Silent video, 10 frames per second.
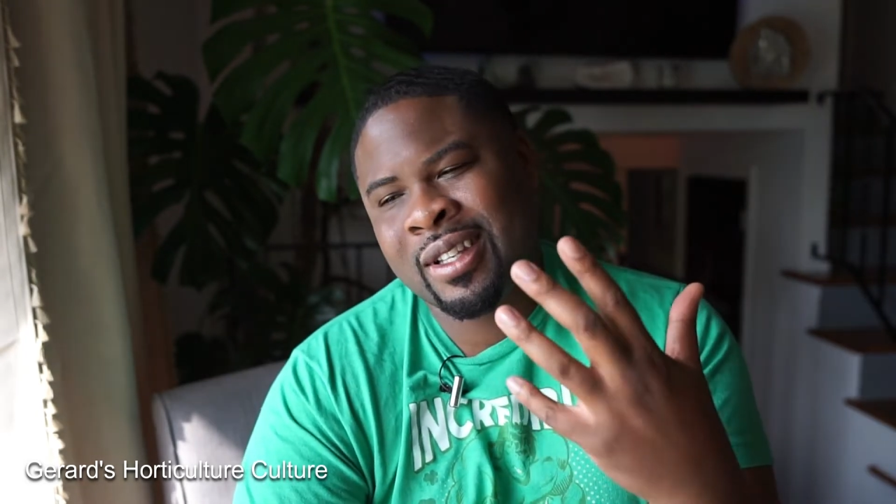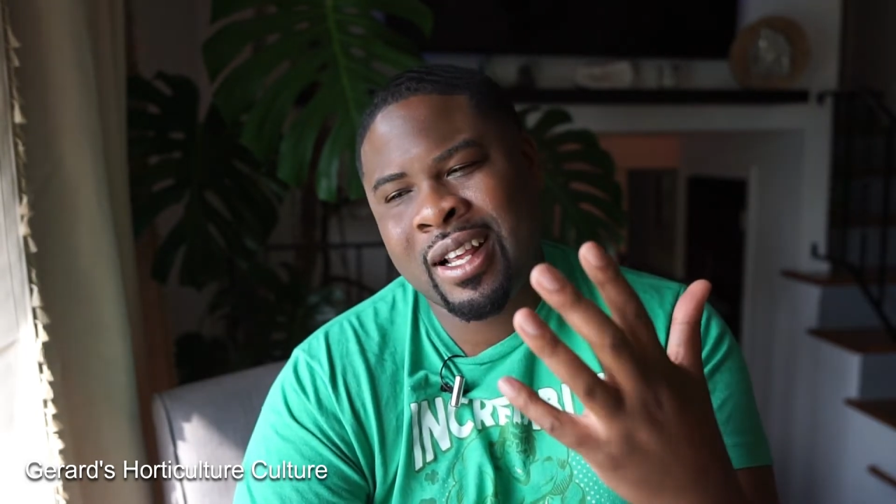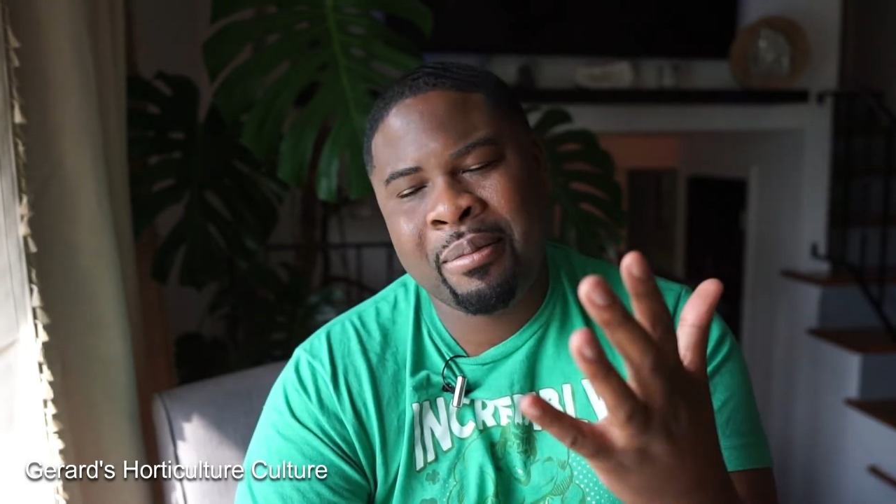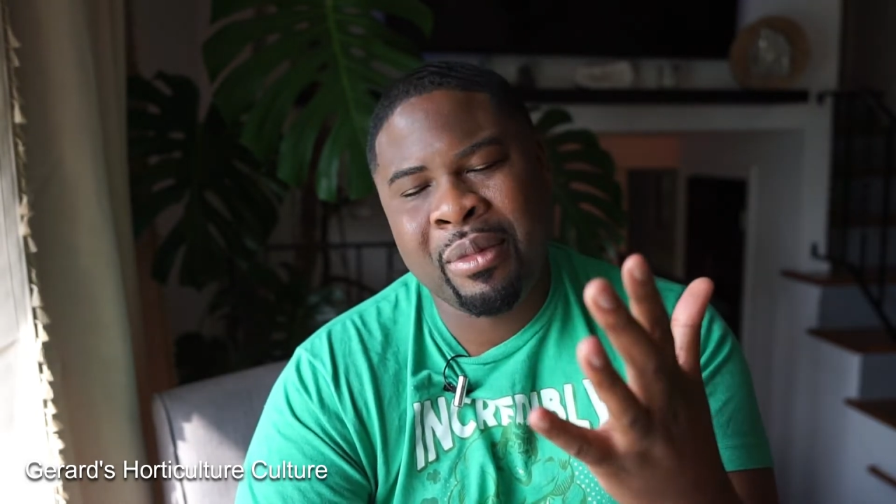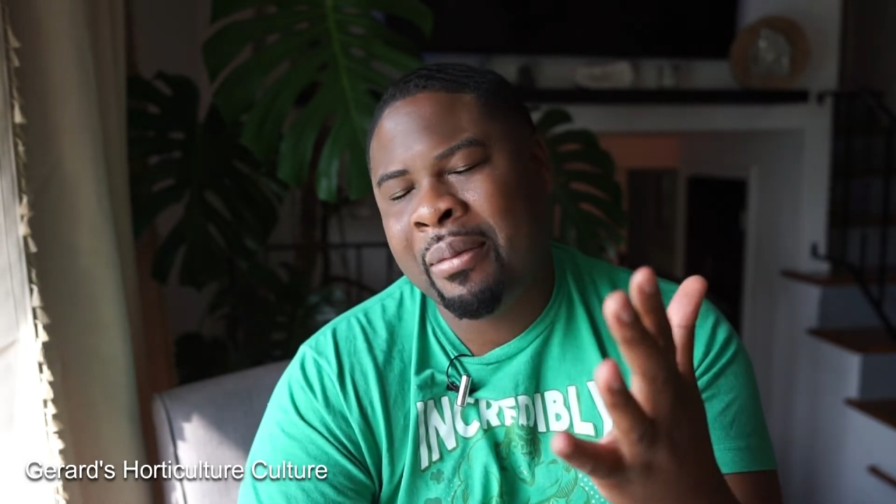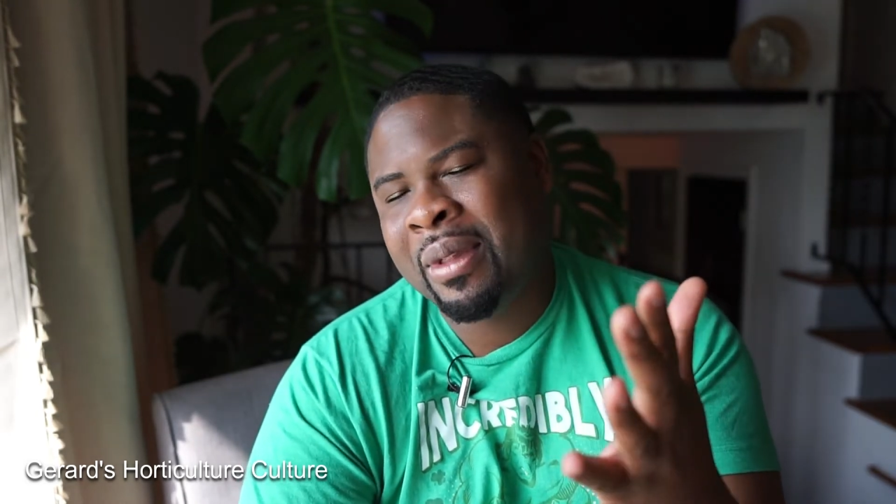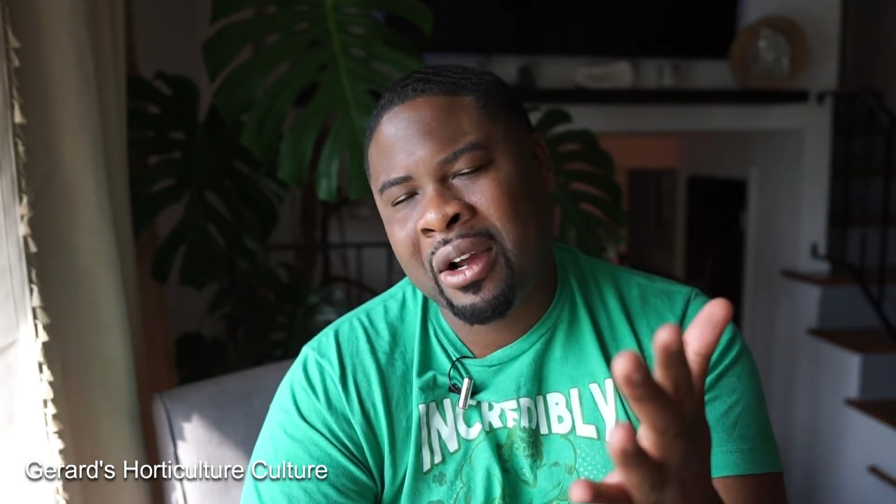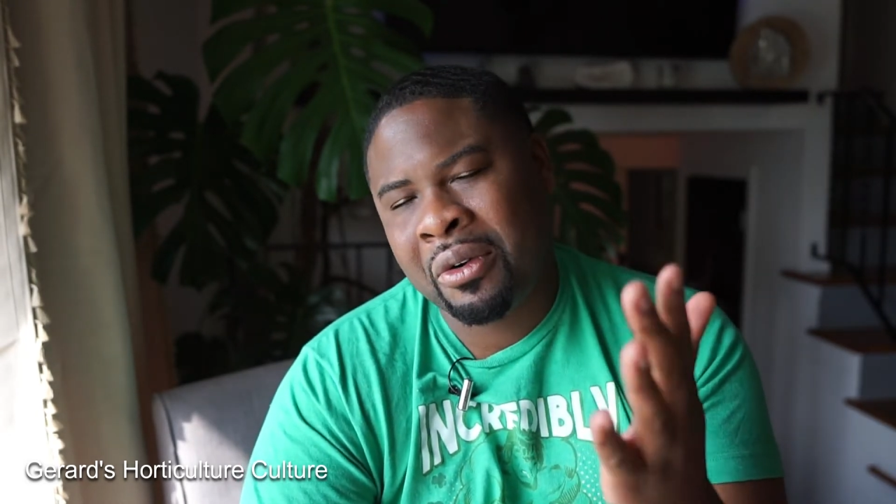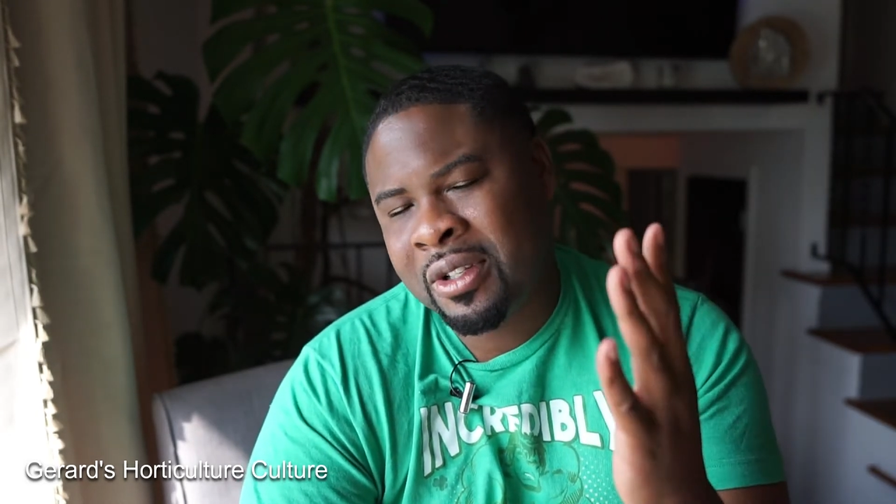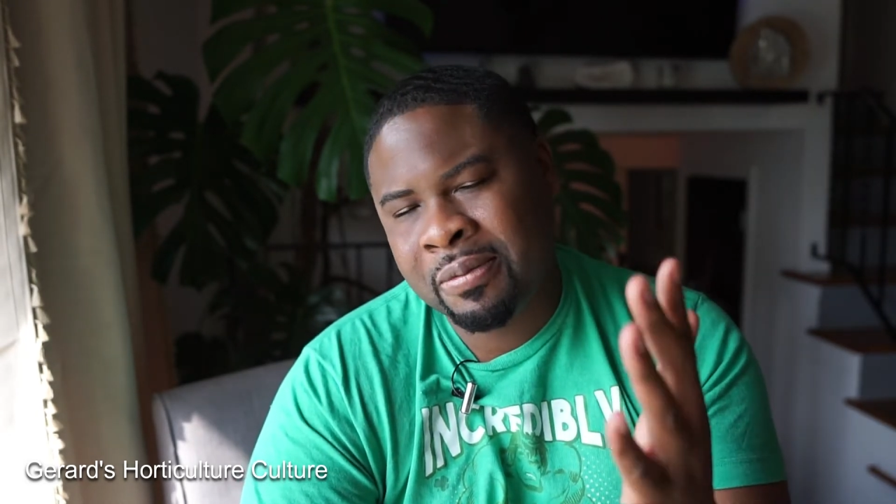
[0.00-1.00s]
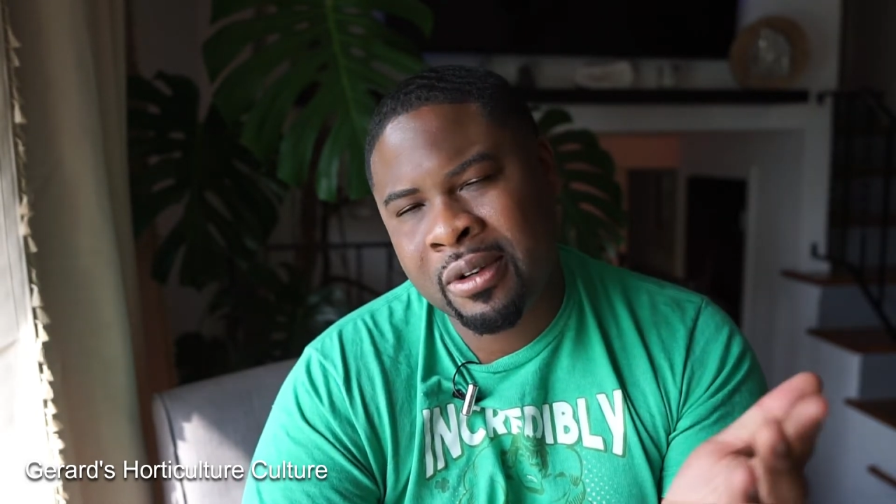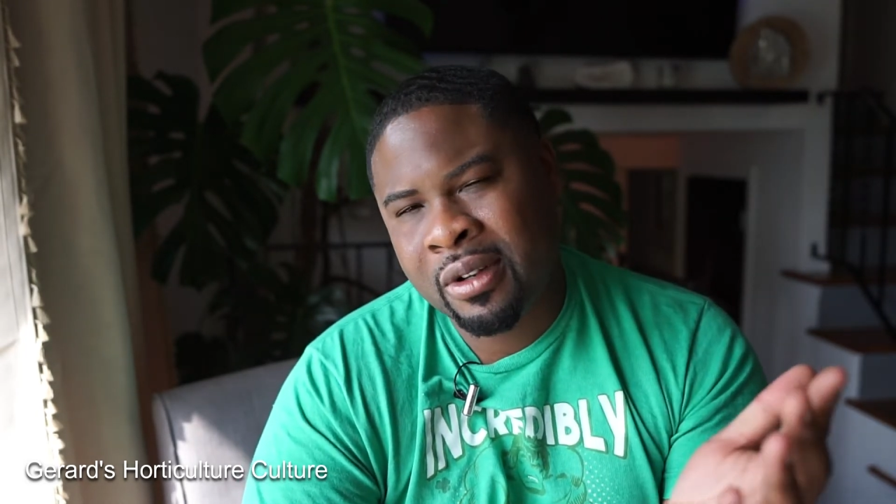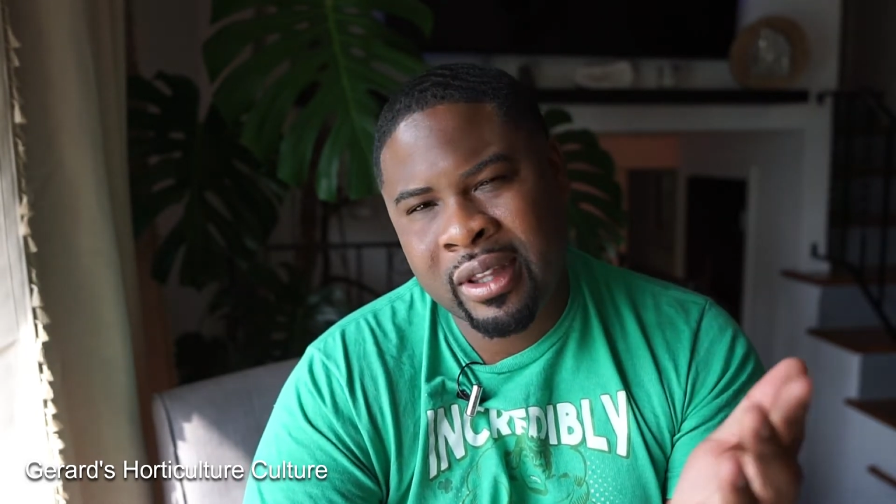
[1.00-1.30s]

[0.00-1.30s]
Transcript: I'm not going to spend